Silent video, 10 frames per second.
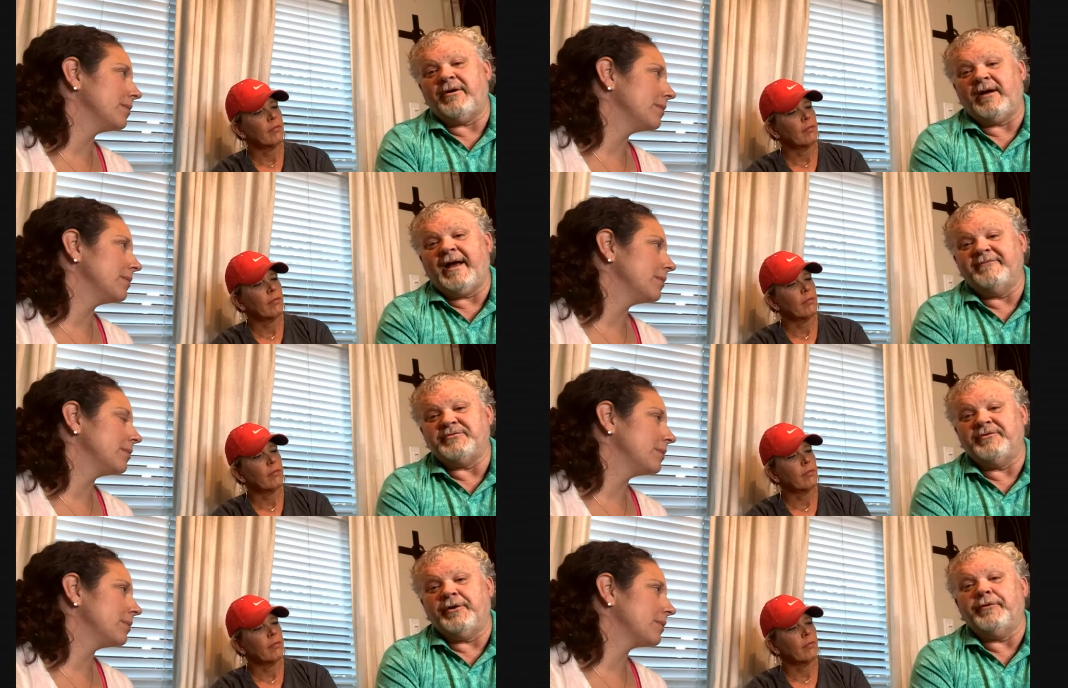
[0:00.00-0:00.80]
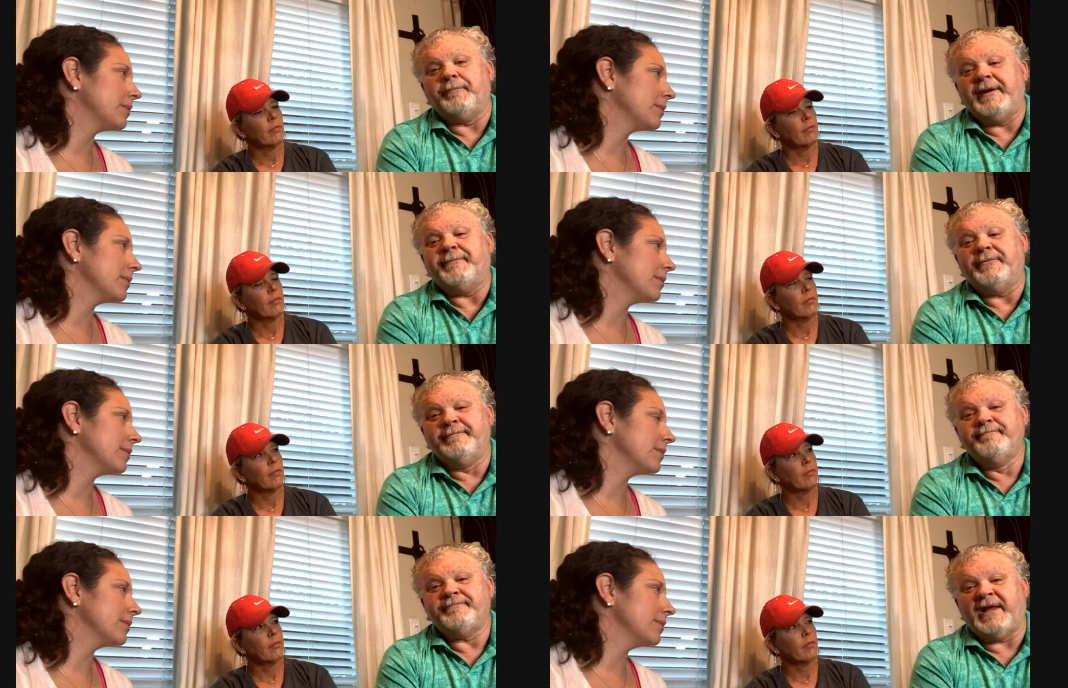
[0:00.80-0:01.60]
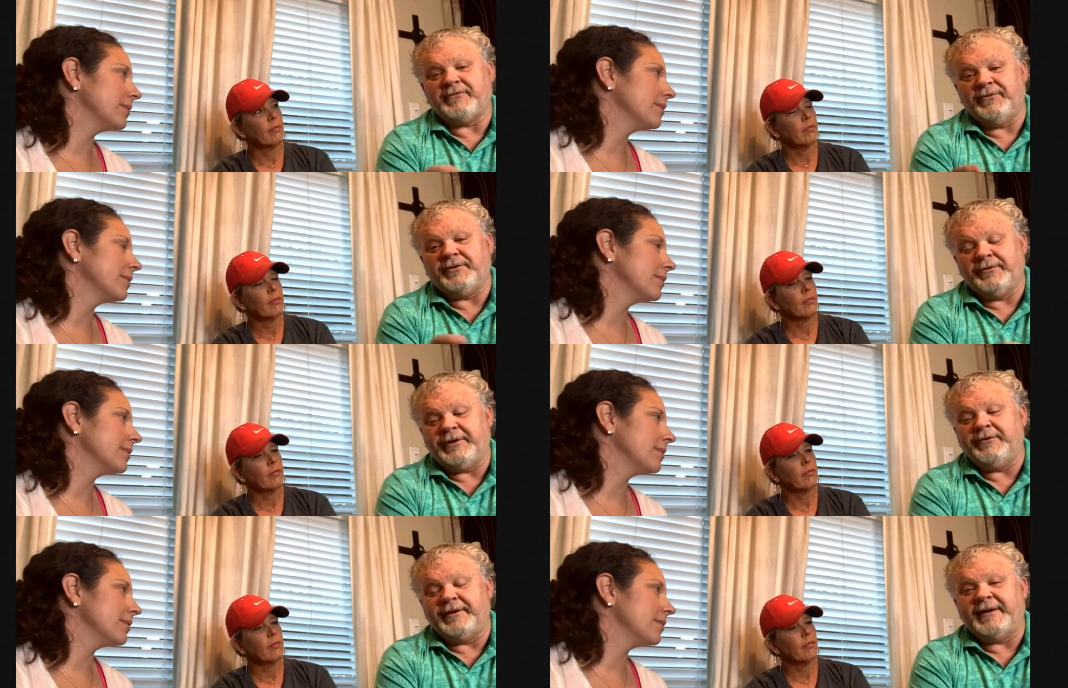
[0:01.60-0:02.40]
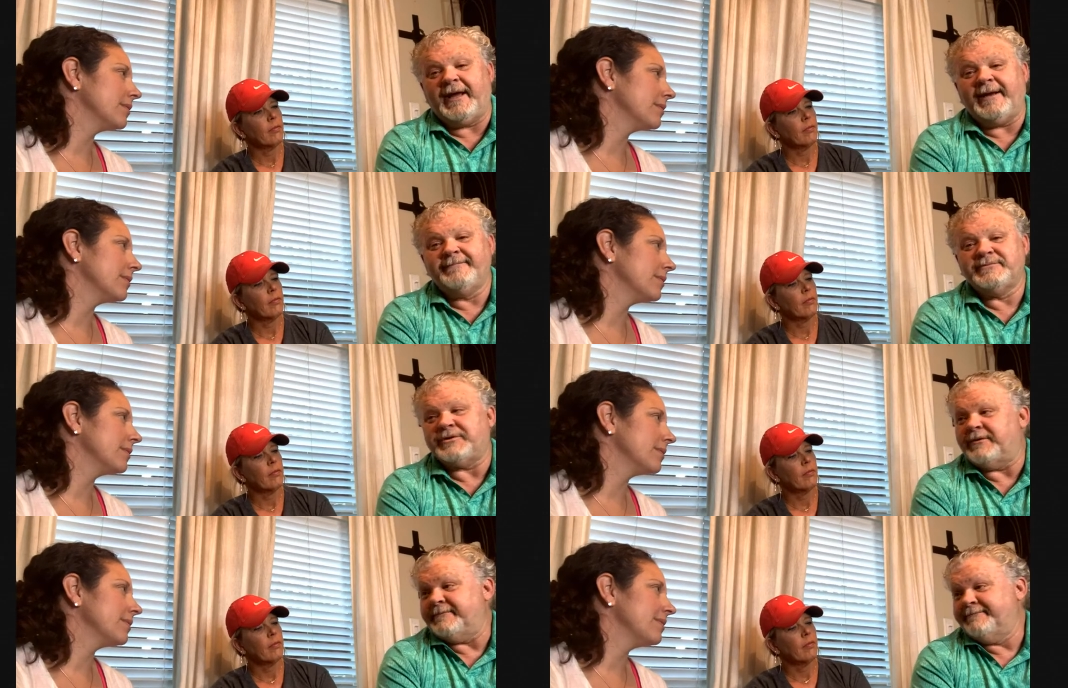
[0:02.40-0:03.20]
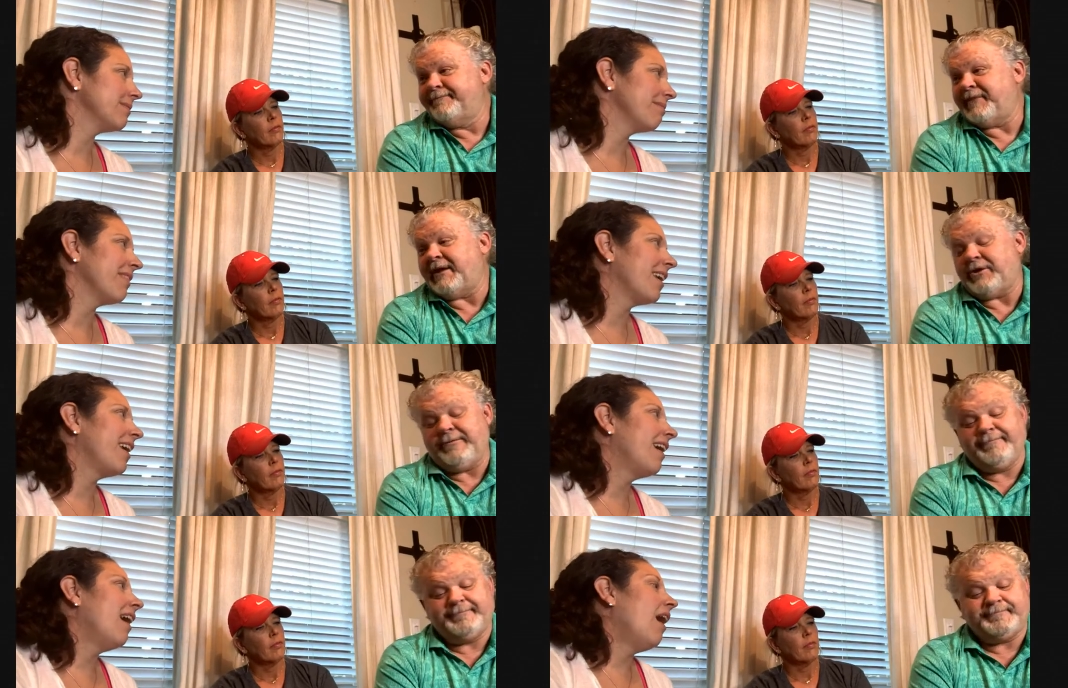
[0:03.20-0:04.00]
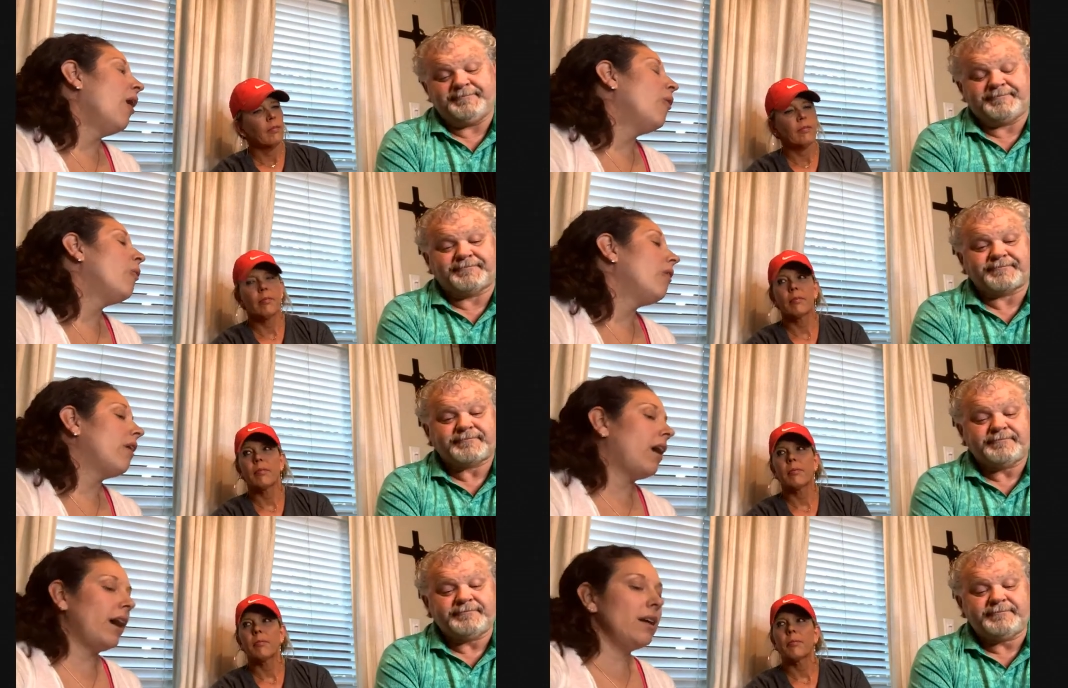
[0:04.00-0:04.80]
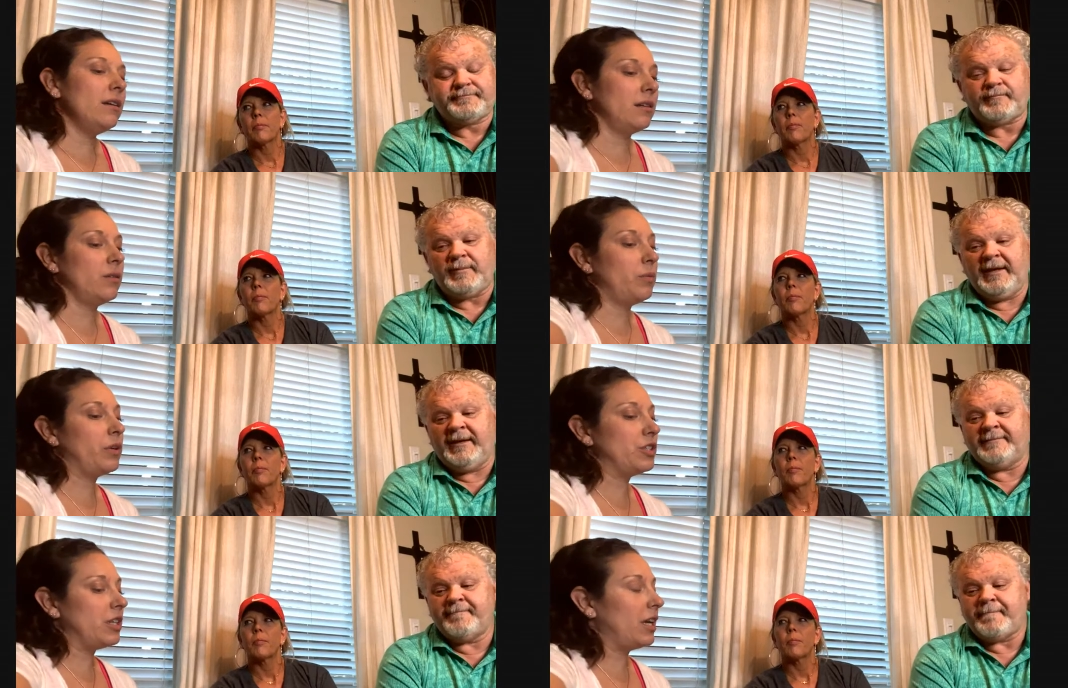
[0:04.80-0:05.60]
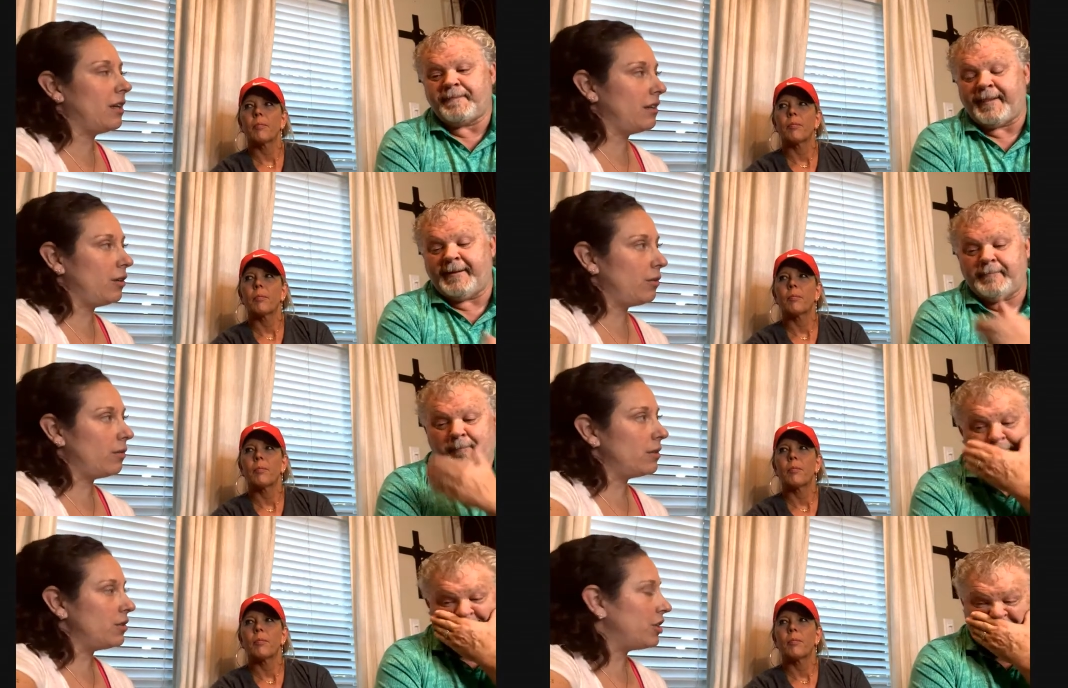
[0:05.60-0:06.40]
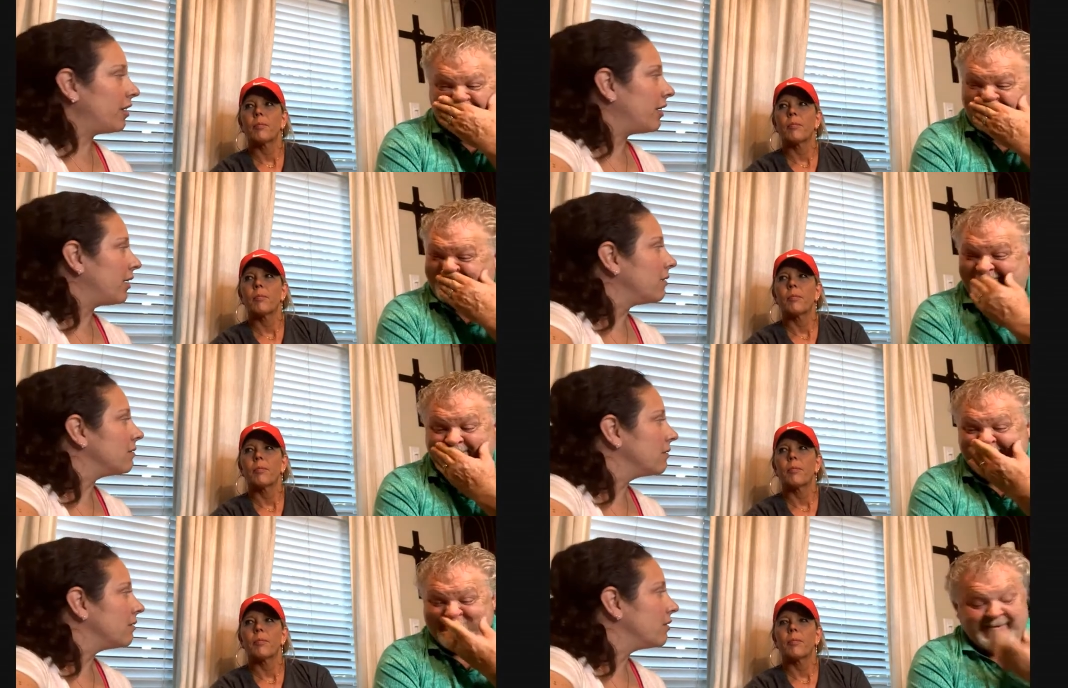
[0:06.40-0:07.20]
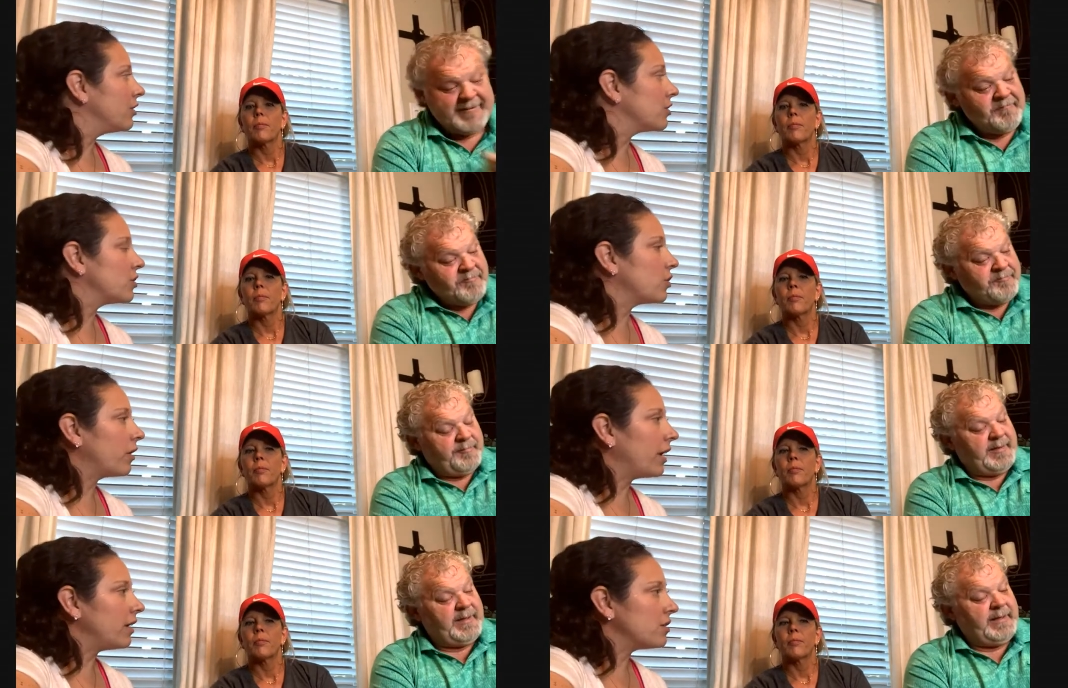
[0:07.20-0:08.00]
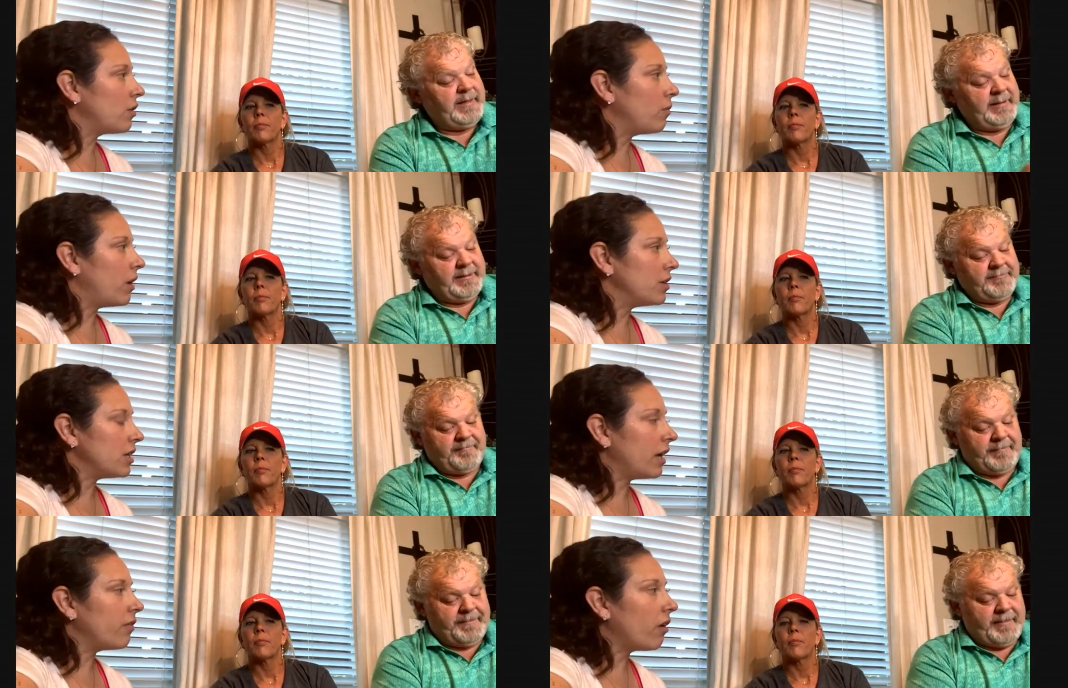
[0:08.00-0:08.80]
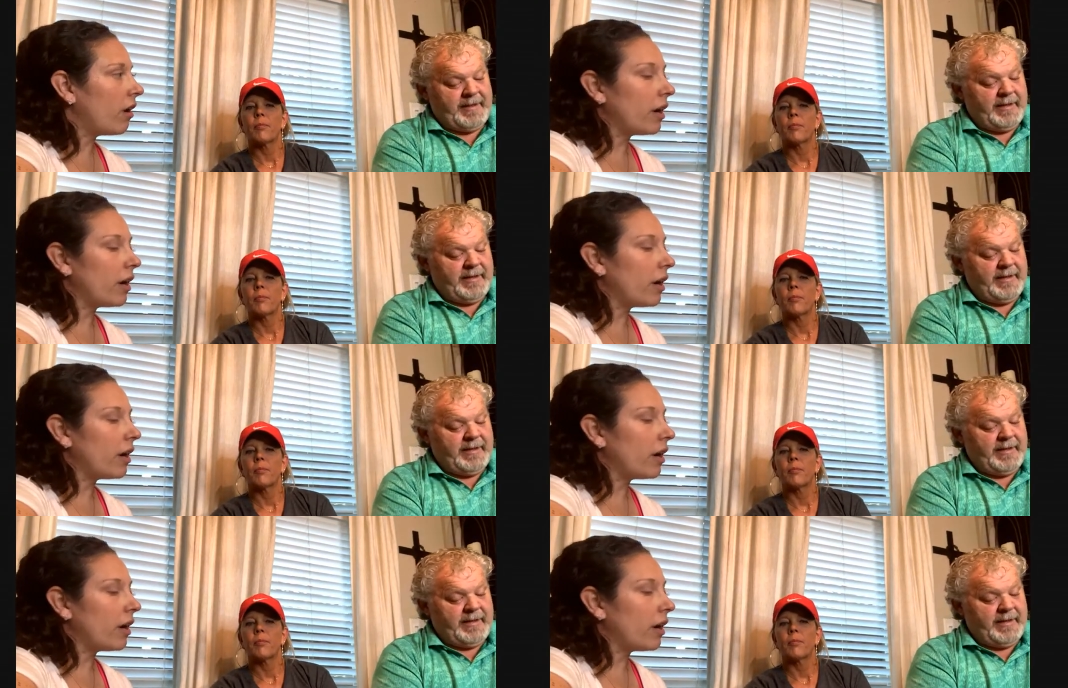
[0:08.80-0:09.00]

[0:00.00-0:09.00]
Speaker 1: our lives with other people, like we're doing here today. So, thank you.
Speaker 2: Well, I appreciate you sharing your story so much, and i